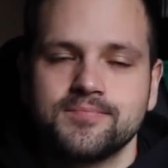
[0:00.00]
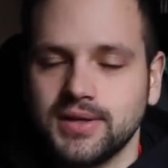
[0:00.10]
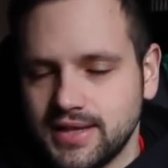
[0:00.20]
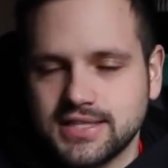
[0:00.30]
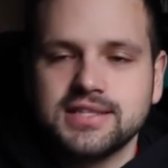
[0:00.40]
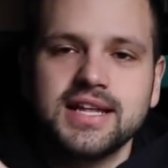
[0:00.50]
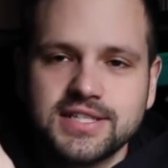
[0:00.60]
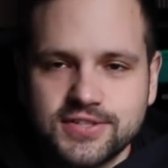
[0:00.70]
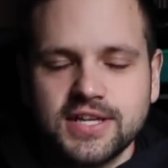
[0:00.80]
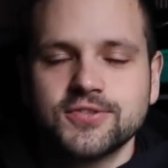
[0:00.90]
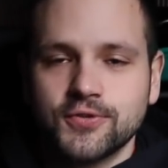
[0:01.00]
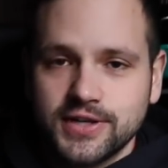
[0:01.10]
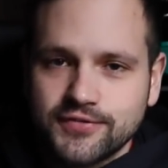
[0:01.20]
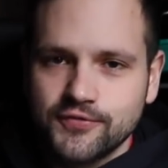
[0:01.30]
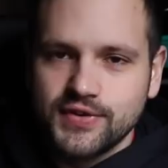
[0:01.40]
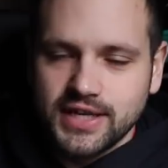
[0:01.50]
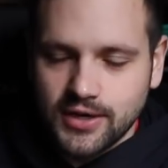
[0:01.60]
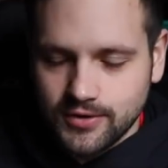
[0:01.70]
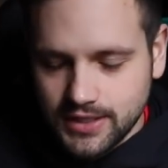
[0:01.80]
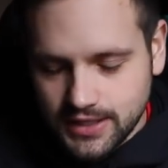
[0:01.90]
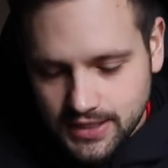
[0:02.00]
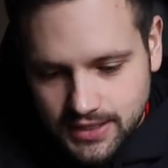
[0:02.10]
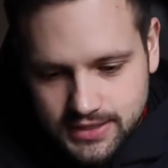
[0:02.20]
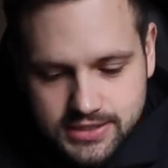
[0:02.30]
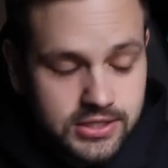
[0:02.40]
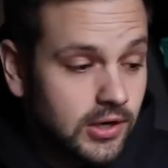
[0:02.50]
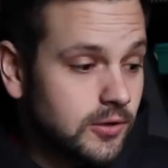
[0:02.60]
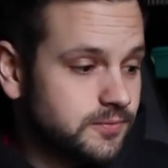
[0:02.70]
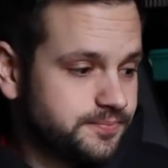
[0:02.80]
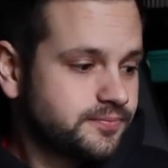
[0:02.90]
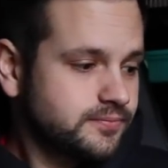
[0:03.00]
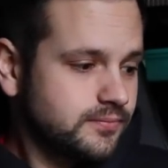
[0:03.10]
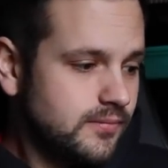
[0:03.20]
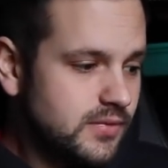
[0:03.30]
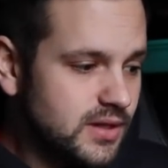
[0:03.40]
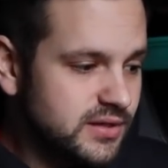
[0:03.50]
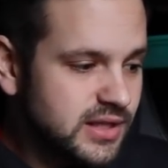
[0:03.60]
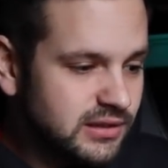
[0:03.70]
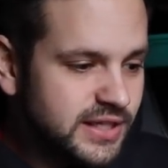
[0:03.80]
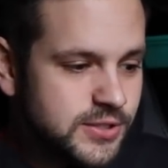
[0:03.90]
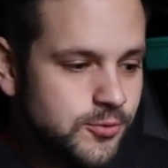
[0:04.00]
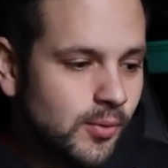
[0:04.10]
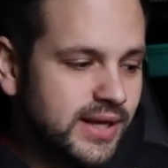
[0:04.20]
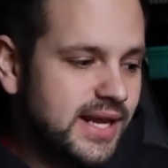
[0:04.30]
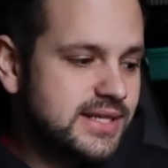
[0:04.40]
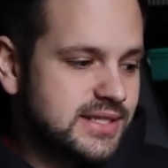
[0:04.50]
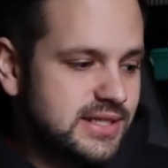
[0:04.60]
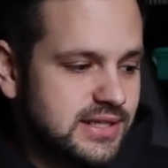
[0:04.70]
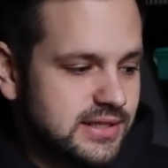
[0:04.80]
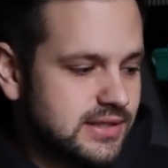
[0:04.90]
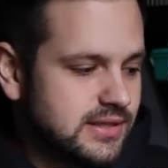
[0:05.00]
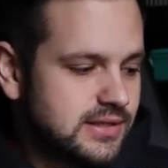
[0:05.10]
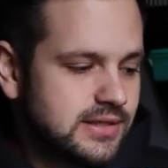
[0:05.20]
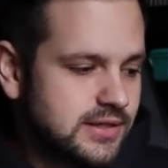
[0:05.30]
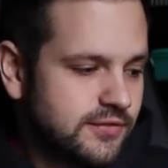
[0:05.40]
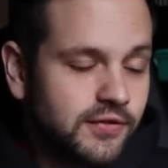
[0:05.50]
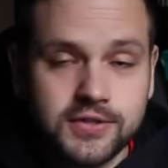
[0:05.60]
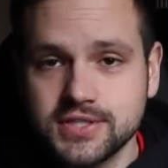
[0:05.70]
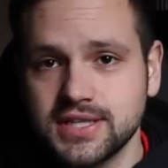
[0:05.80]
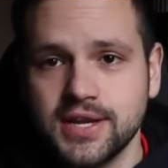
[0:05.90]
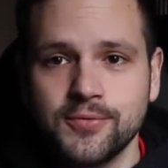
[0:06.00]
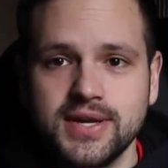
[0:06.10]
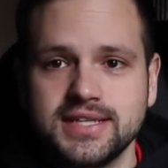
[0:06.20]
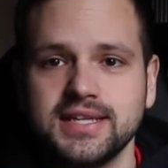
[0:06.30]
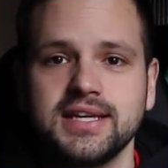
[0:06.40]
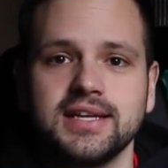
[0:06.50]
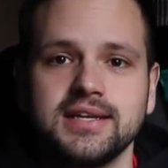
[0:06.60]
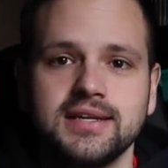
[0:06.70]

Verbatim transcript: but that's that's that's for a different video. So, the Elite 2018. First thing we did,